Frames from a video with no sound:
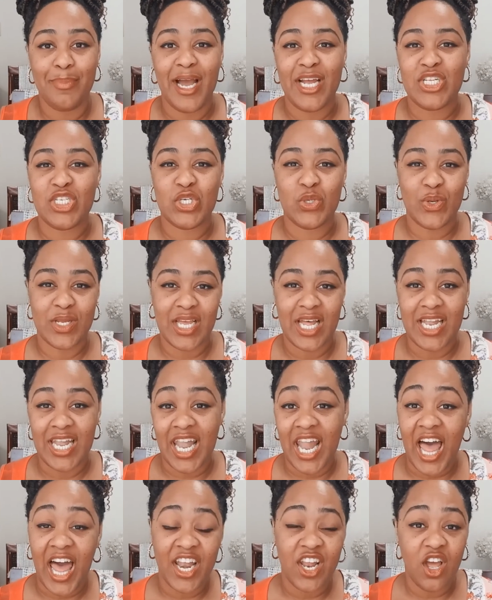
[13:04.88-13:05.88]
by doing a
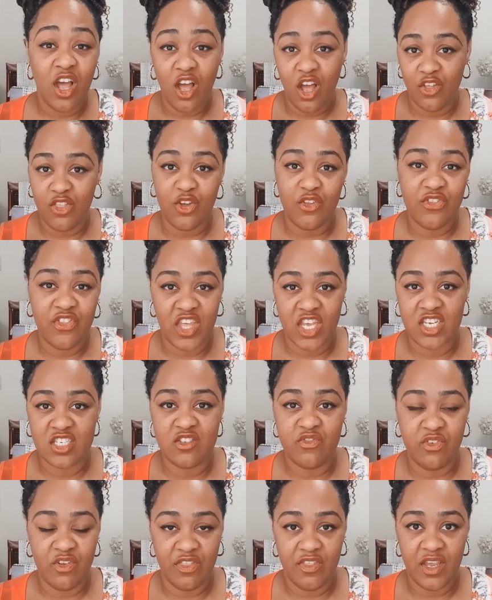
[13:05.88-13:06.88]
lot of other
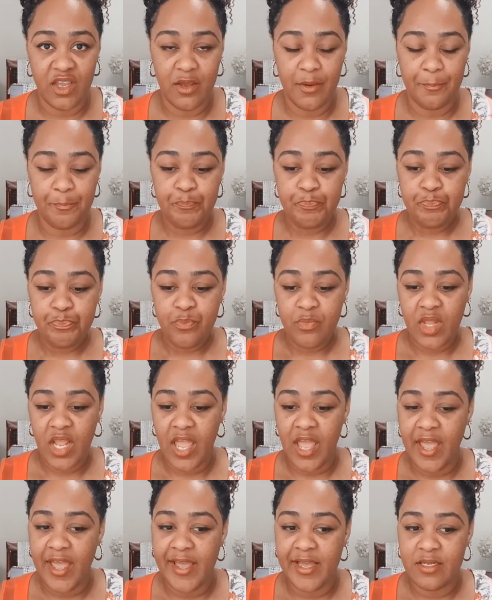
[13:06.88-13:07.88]
things for them,
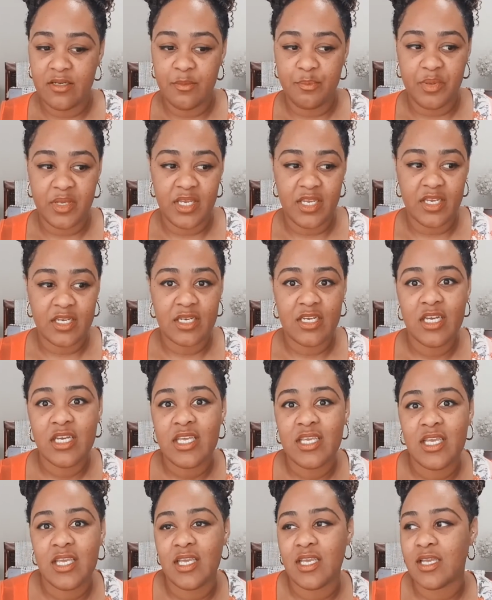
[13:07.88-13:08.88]
and be it
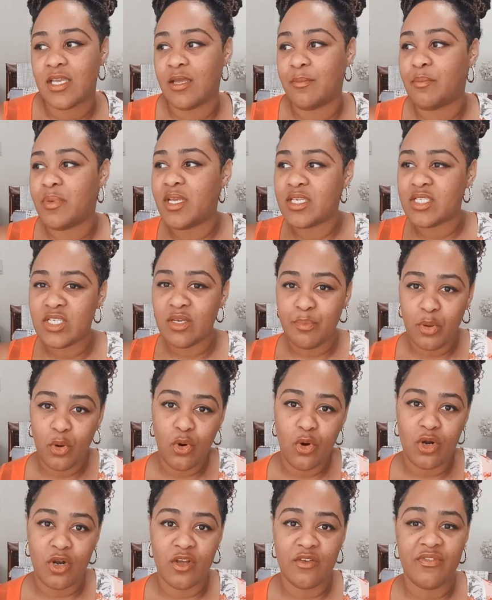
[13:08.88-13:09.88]
cooking and being
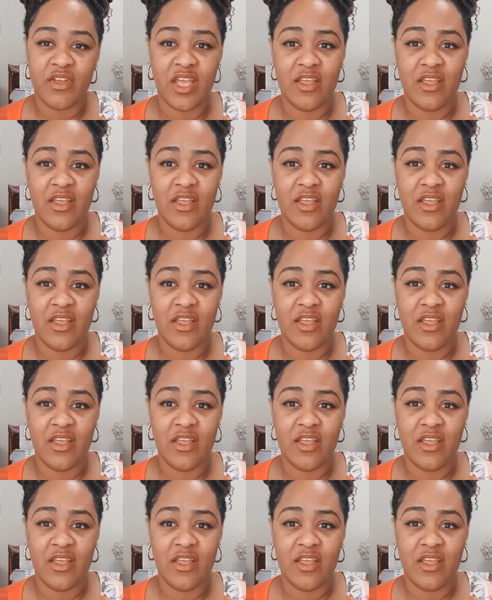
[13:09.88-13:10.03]
supportive.